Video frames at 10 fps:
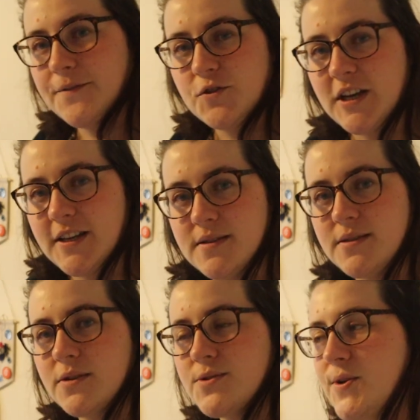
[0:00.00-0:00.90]
chicken
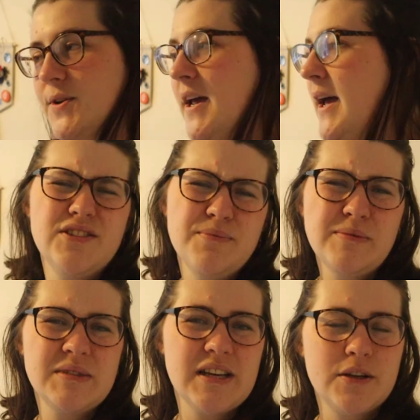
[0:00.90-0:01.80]
socks on. I should
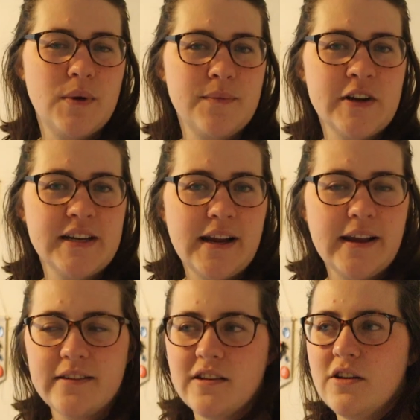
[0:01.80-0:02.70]
probably tell you what I'm reading in
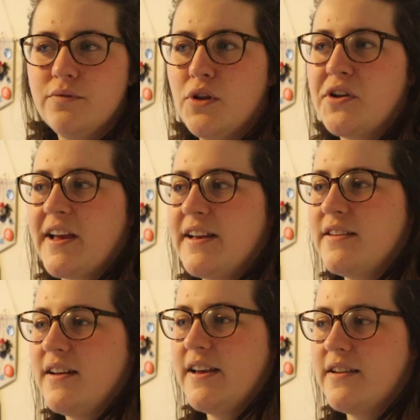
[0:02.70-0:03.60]
case I don't vlog again
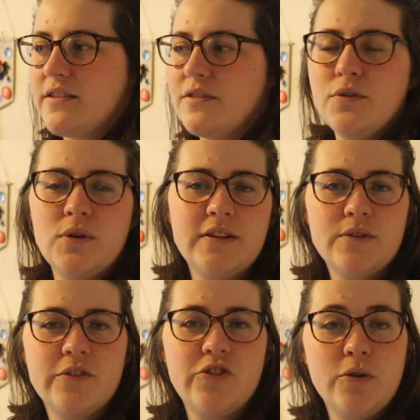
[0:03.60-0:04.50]
today because I fall
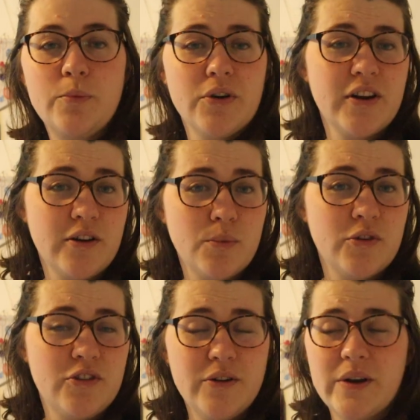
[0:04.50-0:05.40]
into a stupor and I don't
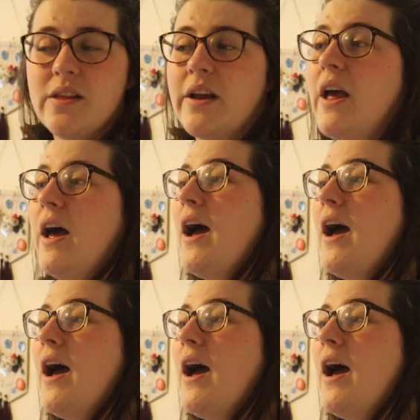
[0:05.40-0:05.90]
want to do anything.